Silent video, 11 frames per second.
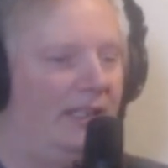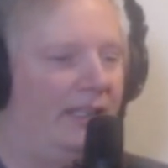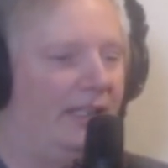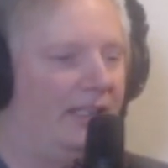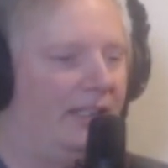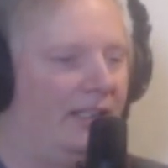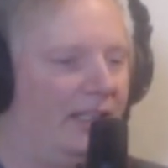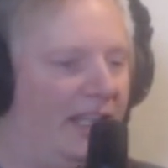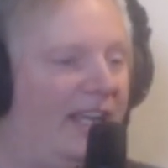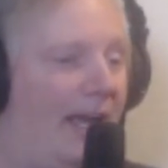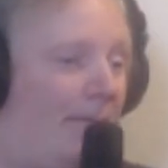And
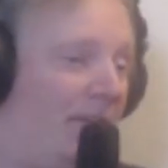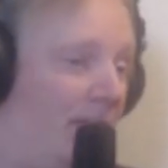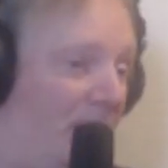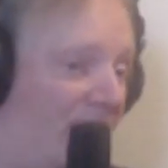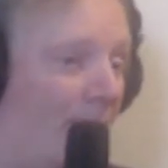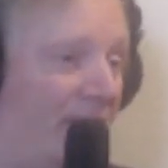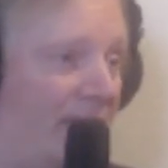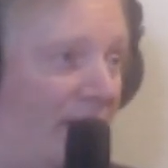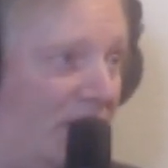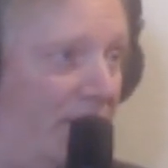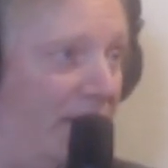he happened to be coming to
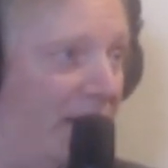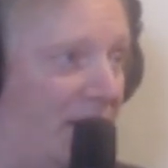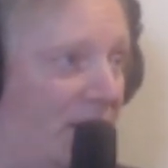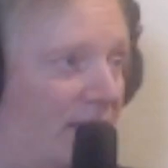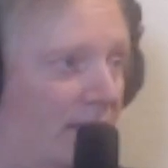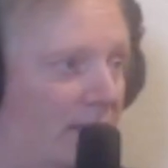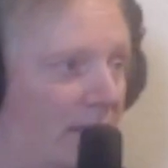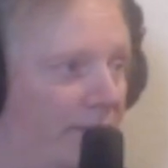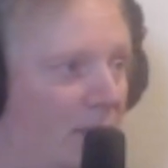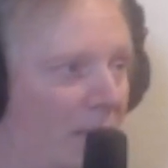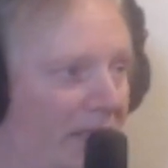Las Vegas a
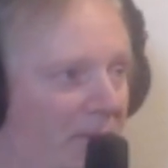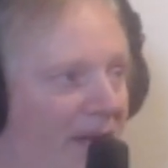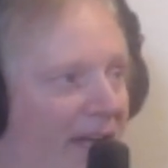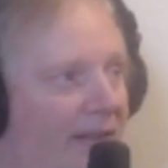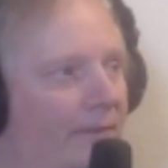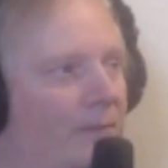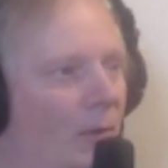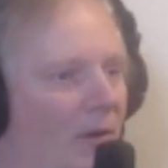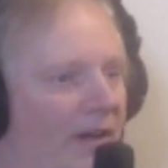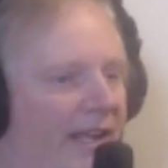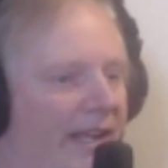few weeks back
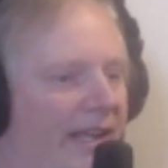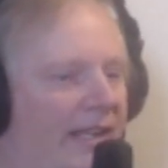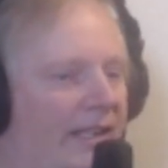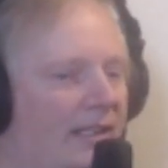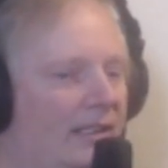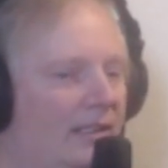for a